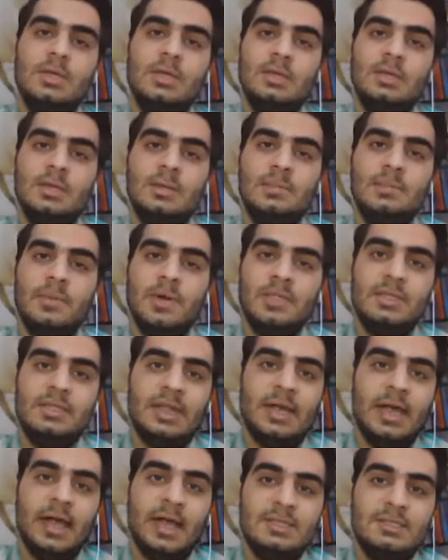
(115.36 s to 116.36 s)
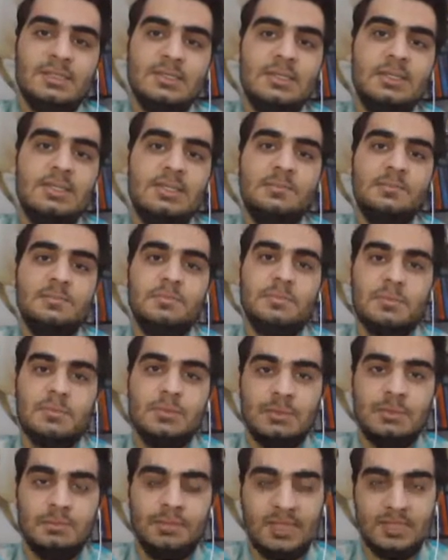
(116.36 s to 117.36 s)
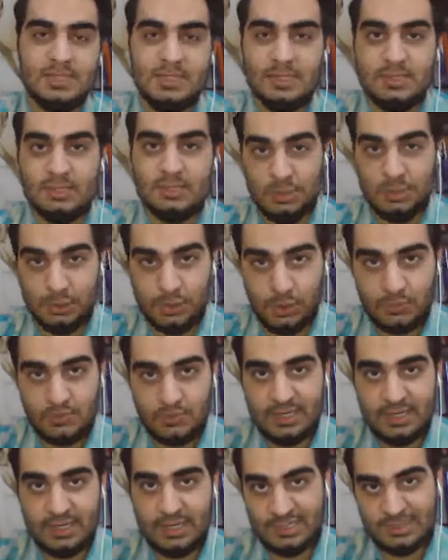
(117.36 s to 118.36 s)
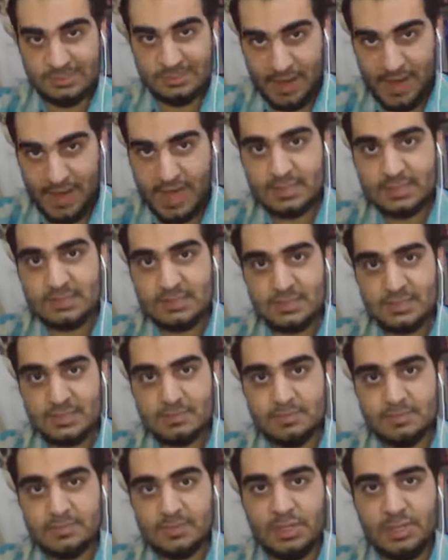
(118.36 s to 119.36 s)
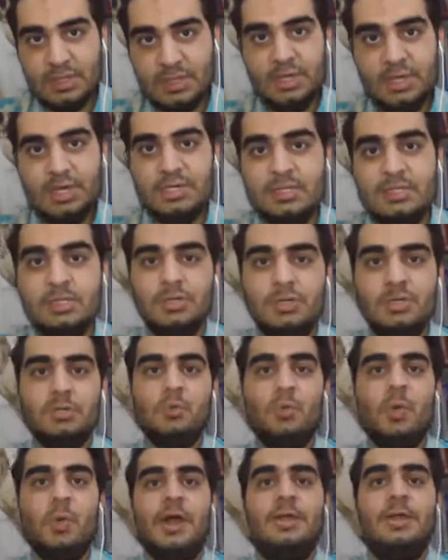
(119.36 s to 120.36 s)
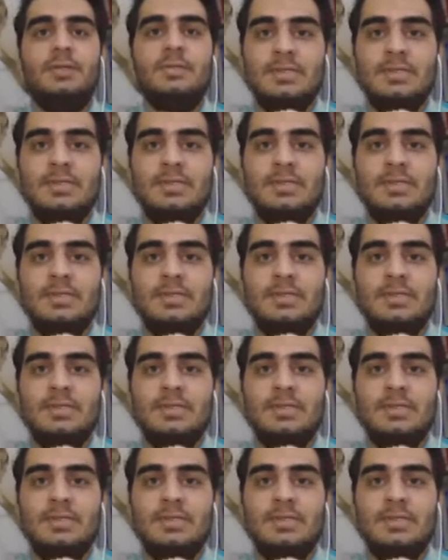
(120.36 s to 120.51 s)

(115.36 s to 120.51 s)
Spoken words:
But as the business grows and expands, it requires